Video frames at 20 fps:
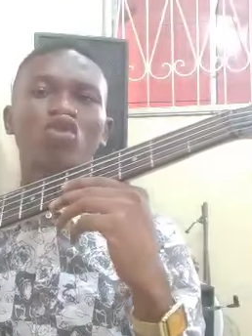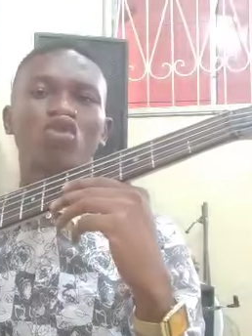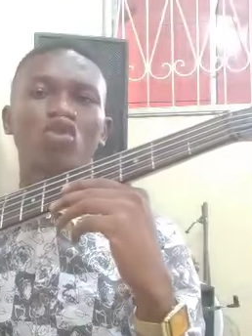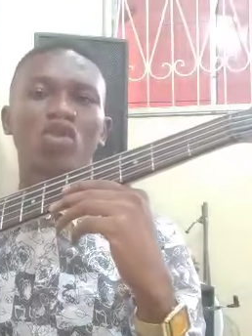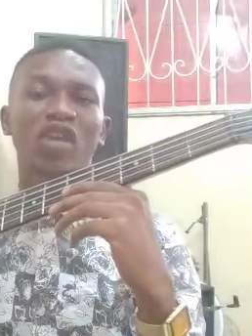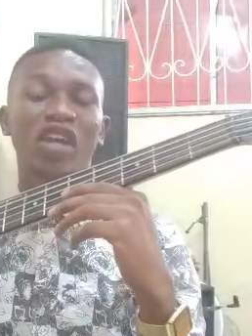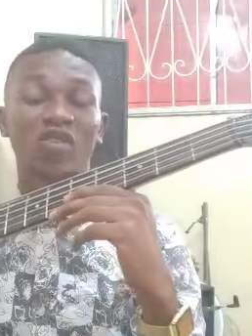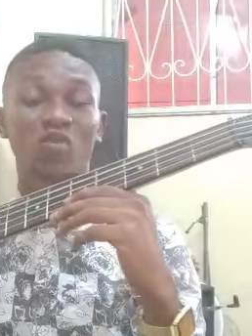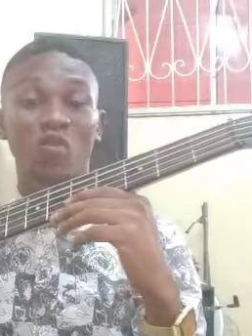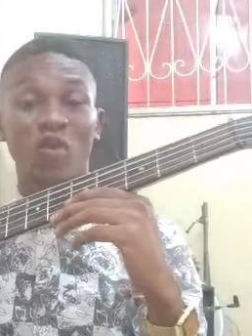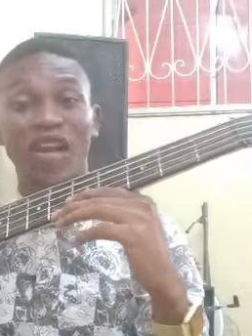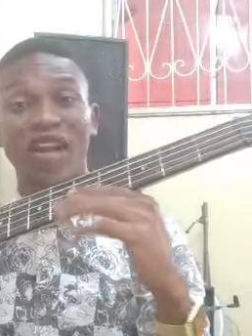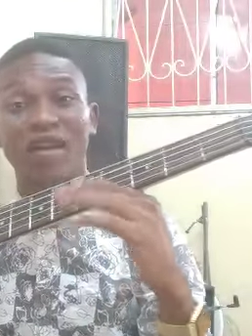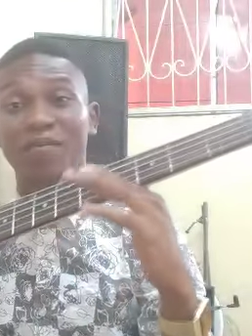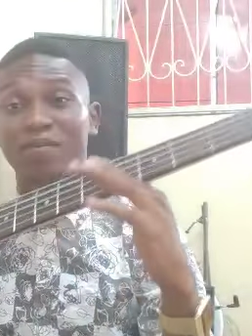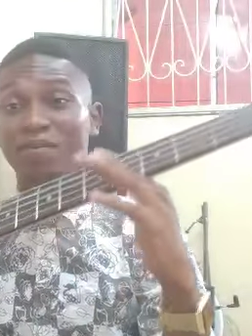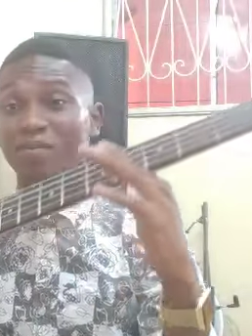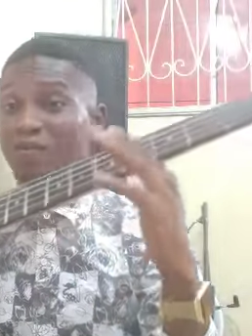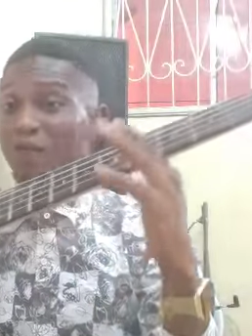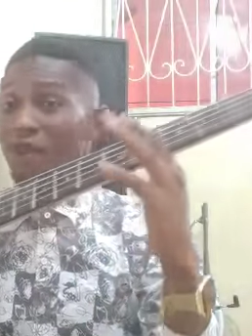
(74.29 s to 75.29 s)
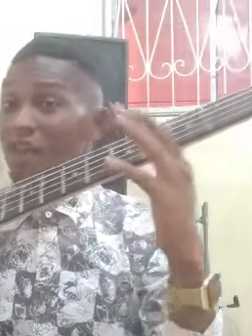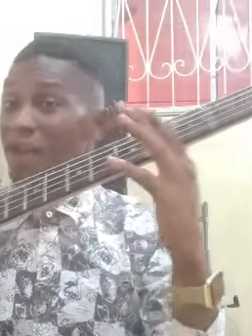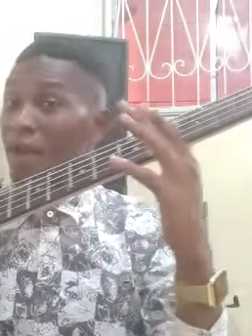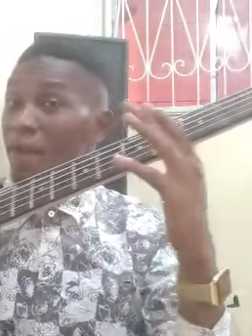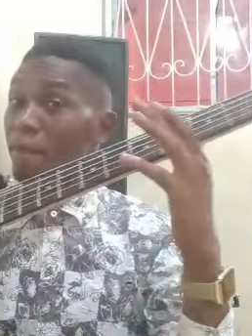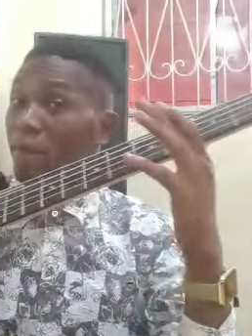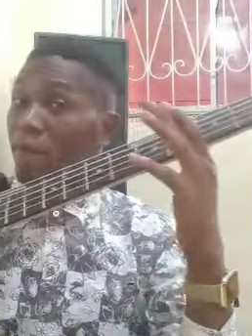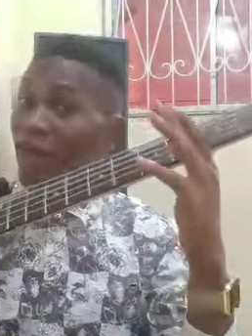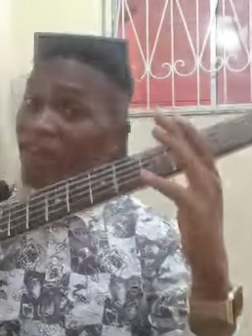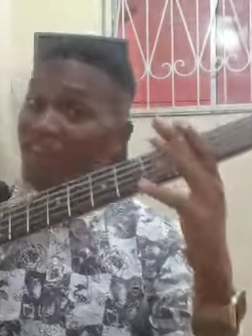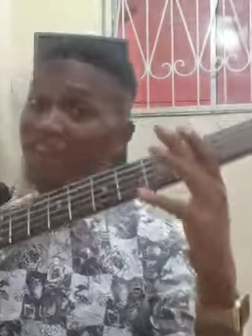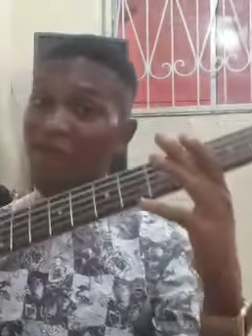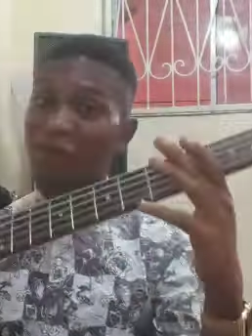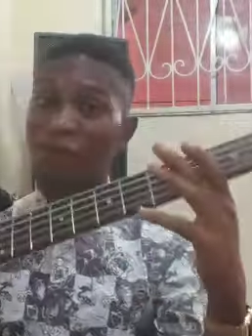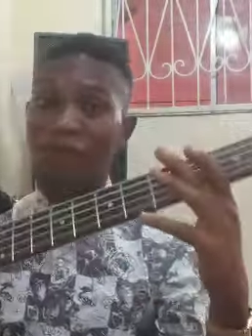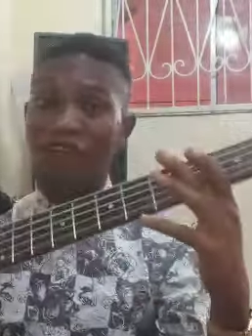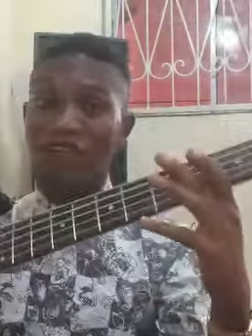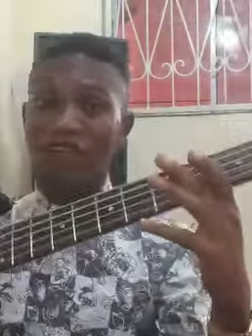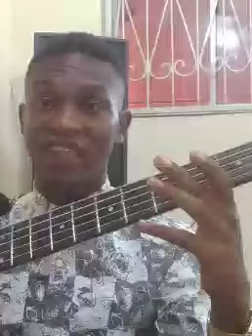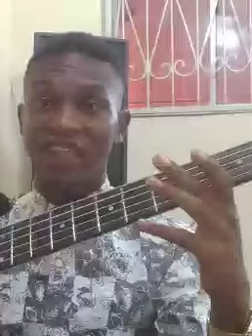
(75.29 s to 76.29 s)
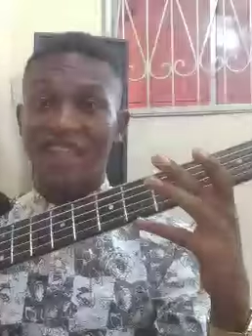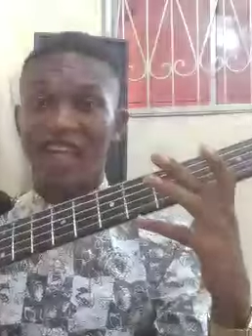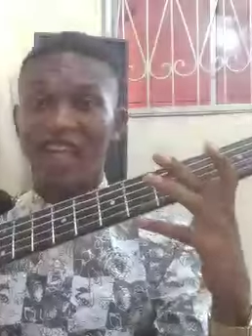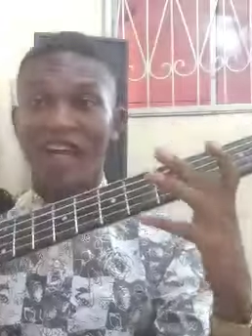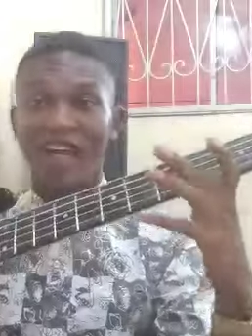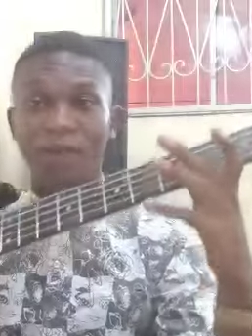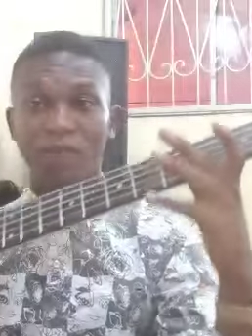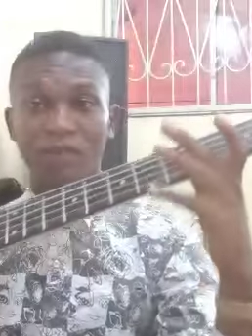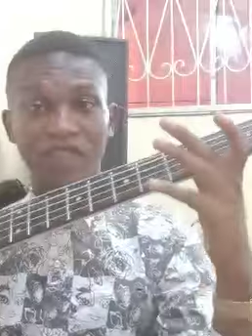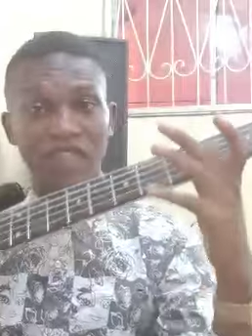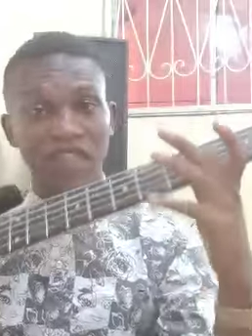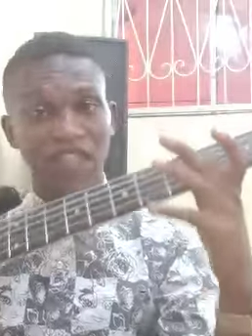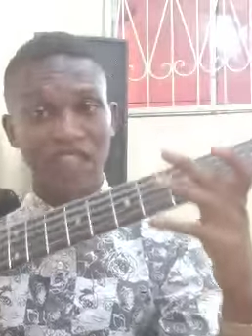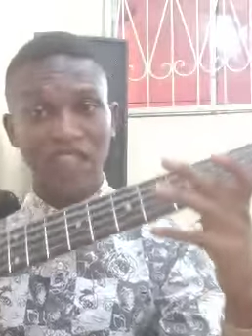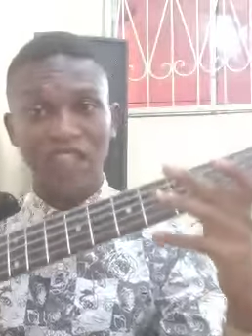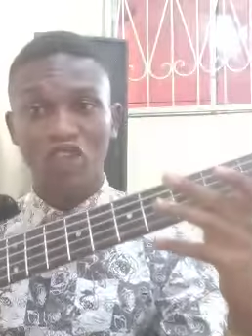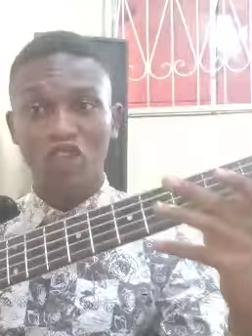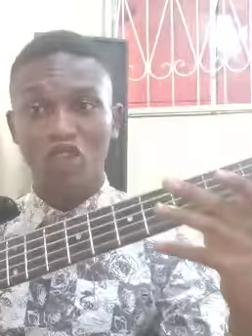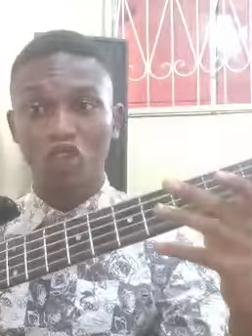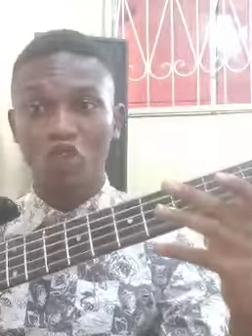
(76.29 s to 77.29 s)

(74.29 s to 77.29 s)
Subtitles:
so that when I'm playing the bass guitar, I'm teaching